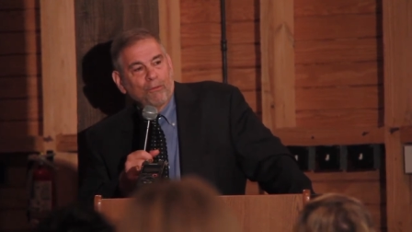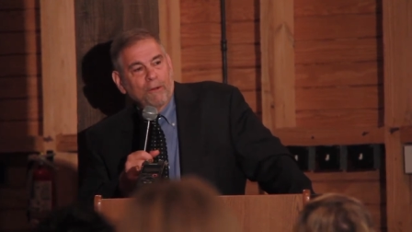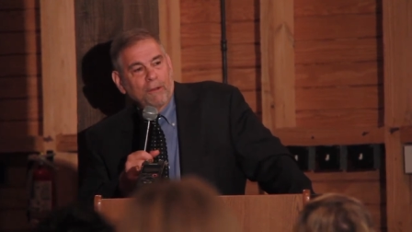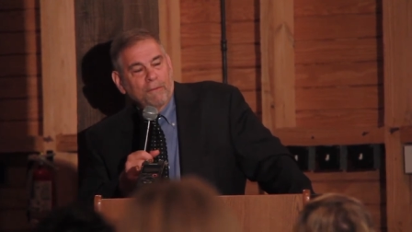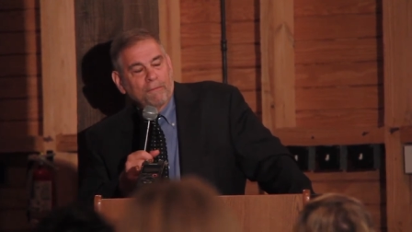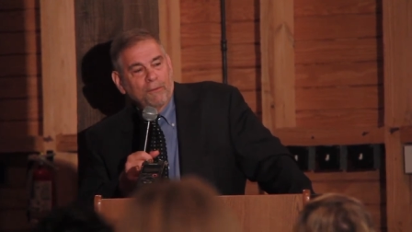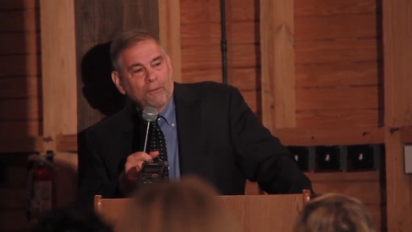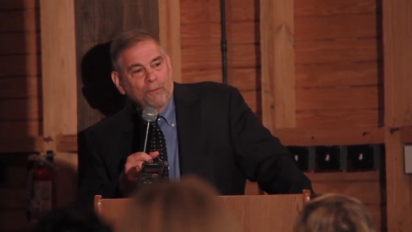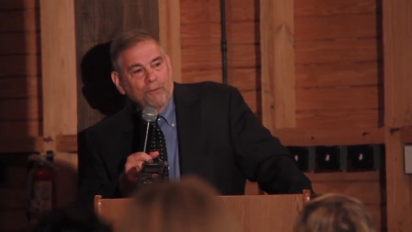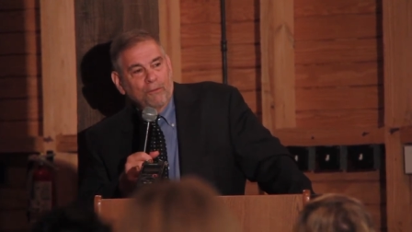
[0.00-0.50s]

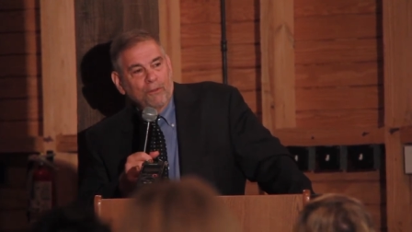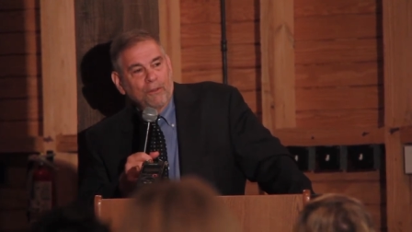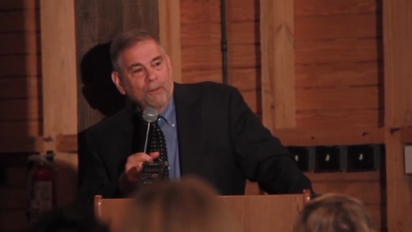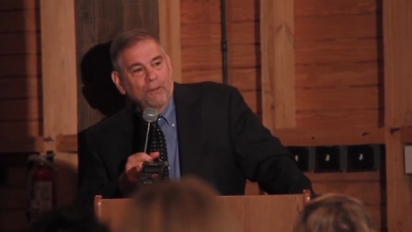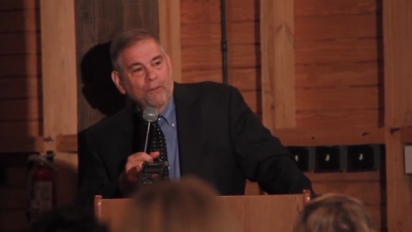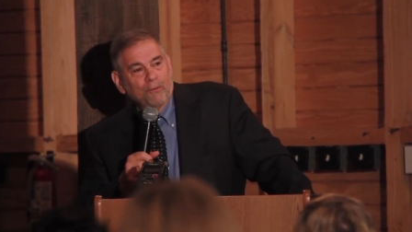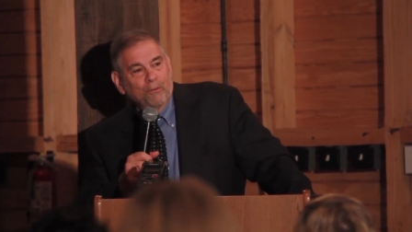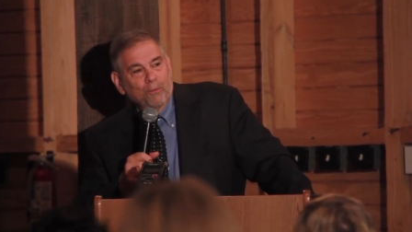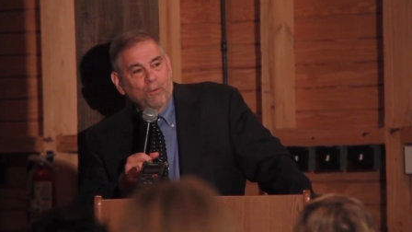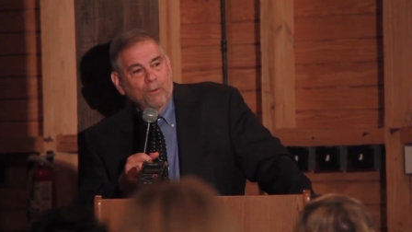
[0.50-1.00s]

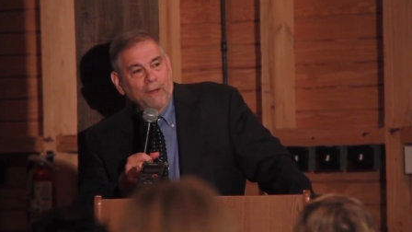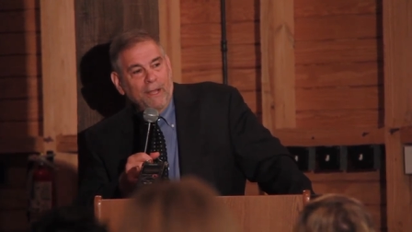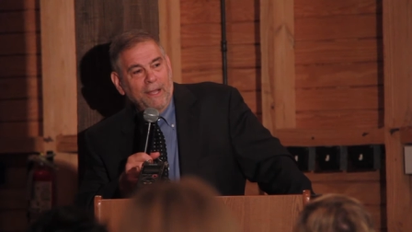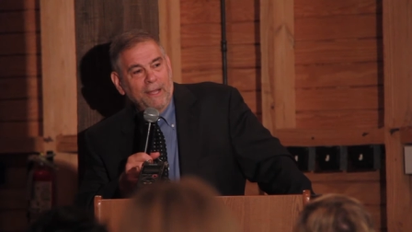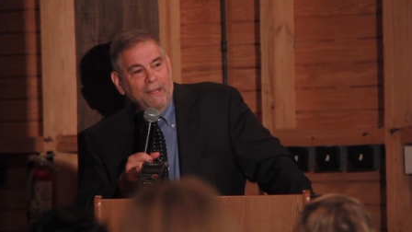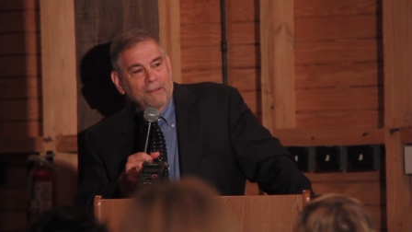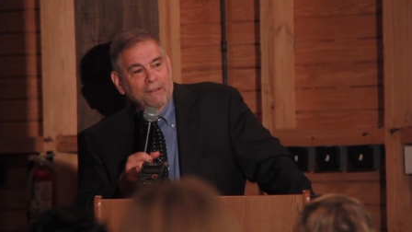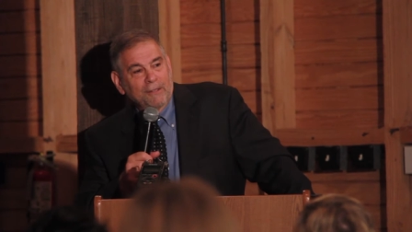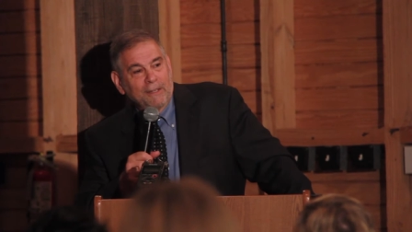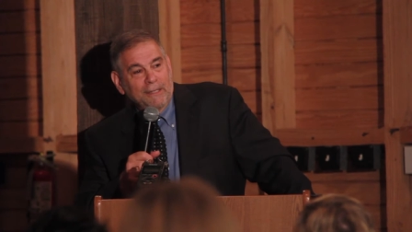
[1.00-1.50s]
refugees were
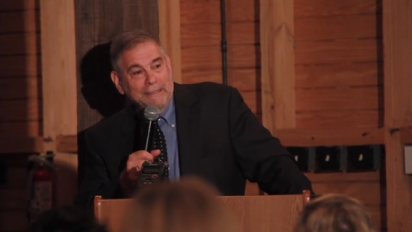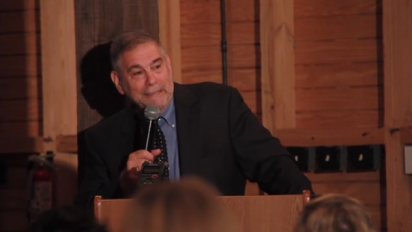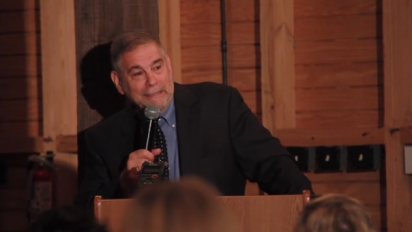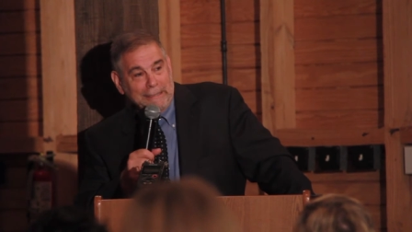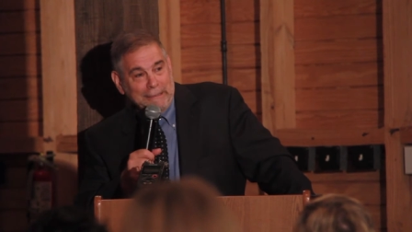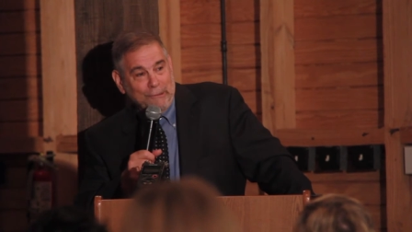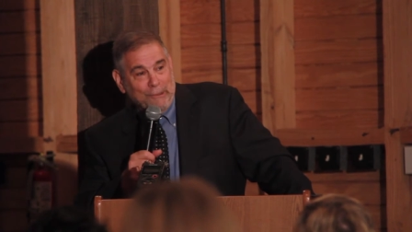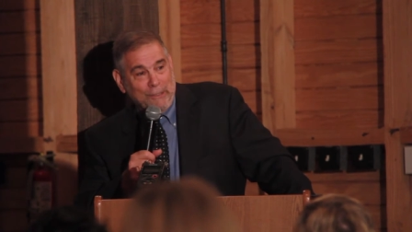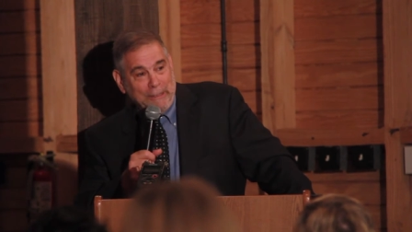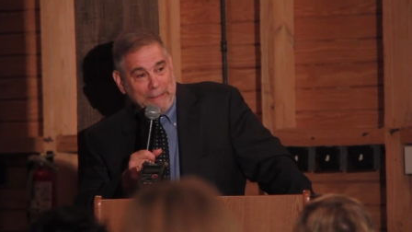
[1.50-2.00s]
anti
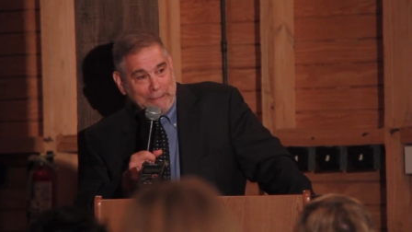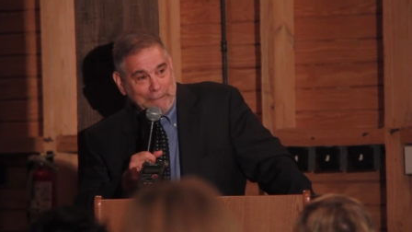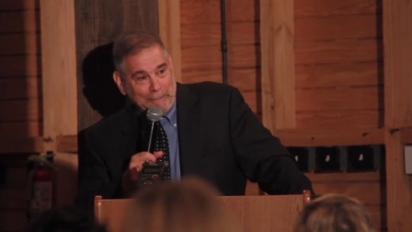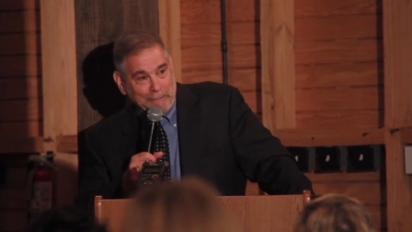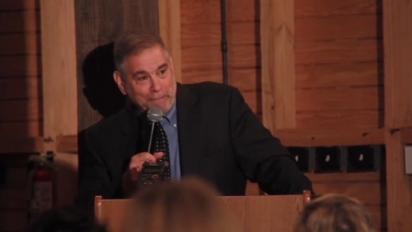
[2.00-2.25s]
Nazi.